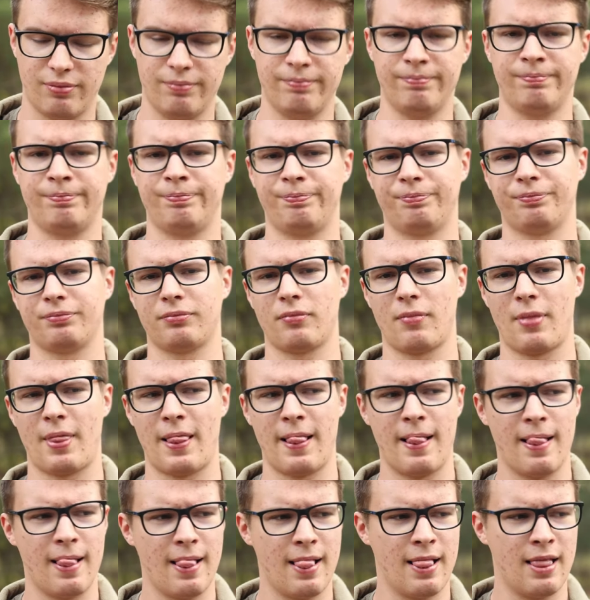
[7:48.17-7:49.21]
hmm,
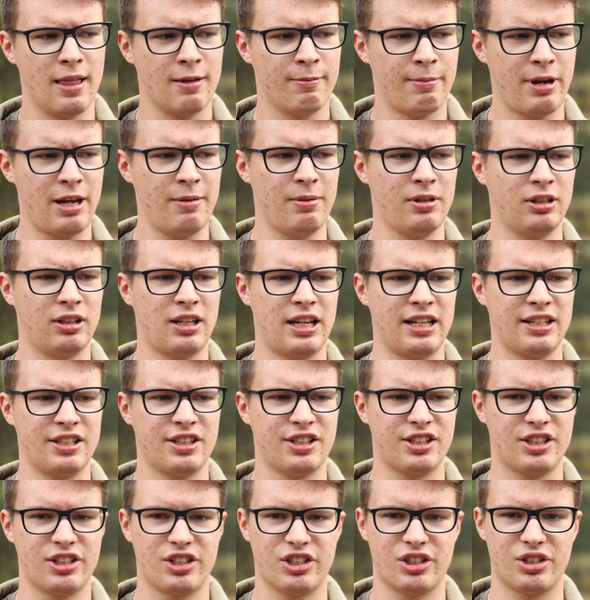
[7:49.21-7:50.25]
maybe
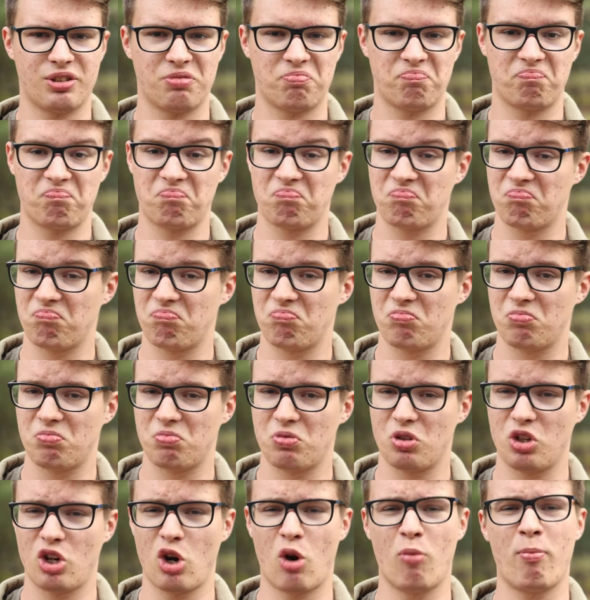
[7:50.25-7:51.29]
let's
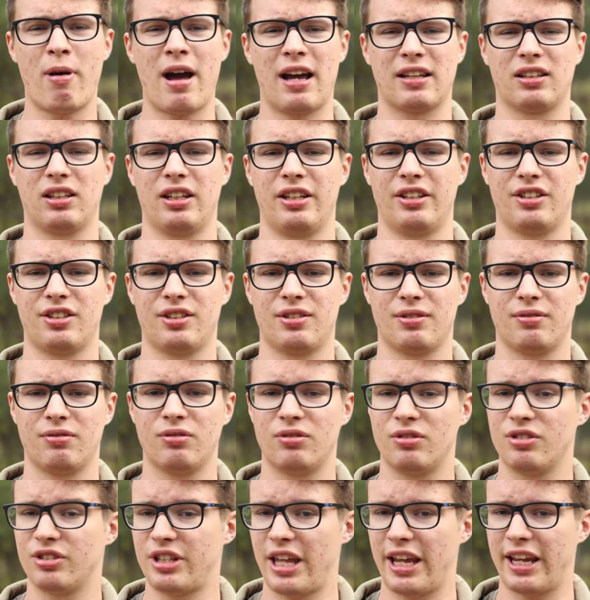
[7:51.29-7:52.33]
go backlit,
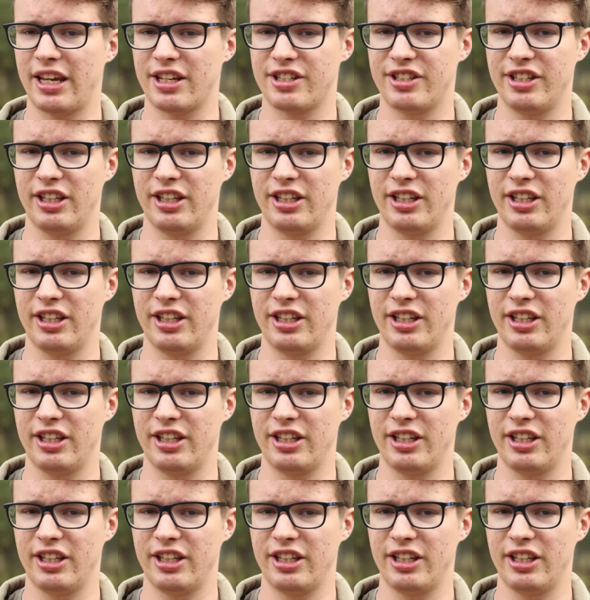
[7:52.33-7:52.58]
take a